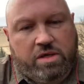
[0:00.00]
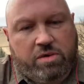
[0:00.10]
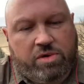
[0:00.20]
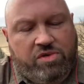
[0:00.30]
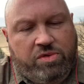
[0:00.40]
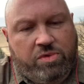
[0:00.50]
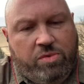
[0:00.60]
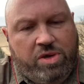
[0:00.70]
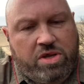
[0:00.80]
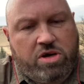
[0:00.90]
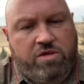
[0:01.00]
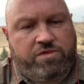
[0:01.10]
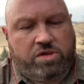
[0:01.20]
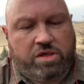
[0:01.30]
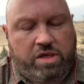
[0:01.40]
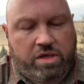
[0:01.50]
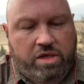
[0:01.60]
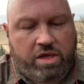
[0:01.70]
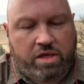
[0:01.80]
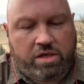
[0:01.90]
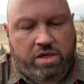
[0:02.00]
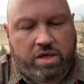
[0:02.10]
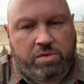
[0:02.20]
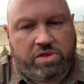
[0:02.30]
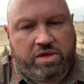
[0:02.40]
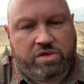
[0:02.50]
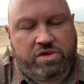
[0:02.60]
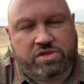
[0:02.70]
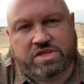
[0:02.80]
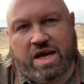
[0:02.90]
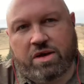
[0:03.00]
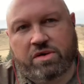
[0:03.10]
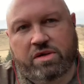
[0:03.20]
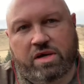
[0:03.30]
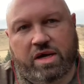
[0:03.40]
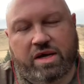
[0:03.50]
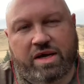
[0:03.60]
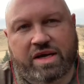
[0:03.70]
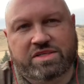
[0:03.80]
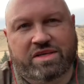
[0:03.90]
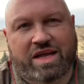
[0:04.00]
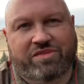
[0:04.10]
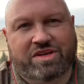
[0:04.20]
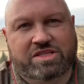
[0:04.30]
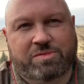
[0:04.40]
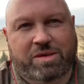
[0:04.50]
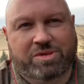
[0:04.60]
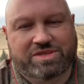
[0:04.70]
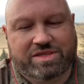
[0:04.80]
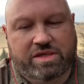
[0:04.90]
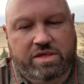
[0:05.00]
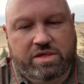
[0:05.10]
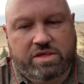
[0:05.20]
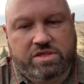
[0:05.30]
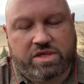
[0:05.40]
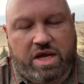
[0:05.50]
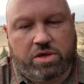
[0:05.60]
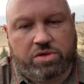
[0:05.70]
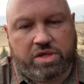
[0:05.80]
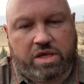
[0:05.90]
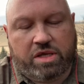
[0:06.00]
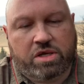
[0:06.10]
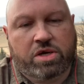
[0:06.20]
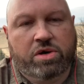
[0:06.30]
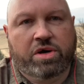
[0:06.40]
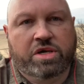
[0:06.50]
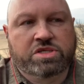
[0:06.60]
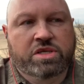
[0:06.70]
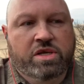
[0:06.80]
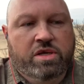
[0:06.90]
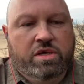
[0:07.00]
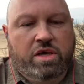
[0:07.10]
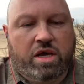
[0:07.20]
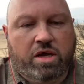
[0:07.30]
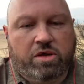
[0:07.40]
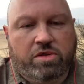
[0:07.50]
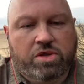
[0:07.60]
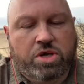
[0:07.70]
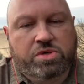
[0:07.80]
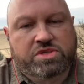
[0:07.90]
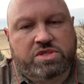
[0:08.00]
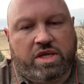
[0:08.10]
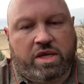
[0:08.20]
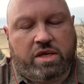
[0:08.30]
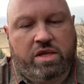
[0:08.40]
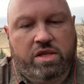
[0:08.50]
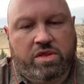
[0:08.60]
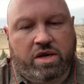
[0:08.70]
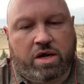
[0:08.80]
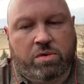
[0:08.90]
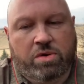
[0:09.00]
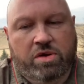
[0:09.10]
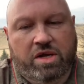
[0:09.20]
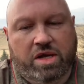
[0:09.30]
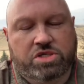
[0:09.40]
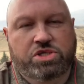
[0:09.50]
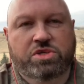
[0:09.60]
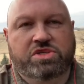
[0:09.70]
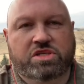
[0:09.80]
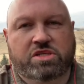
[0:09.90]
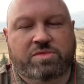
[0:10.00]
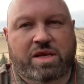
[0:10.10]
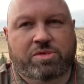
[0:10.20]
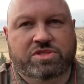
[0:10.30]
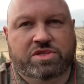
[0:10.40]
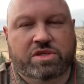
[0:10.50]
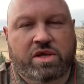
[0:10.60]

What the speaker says: We're really hopeful, and we think that there's now excellent evidence to be able to not only encourage those that are choosing to be able to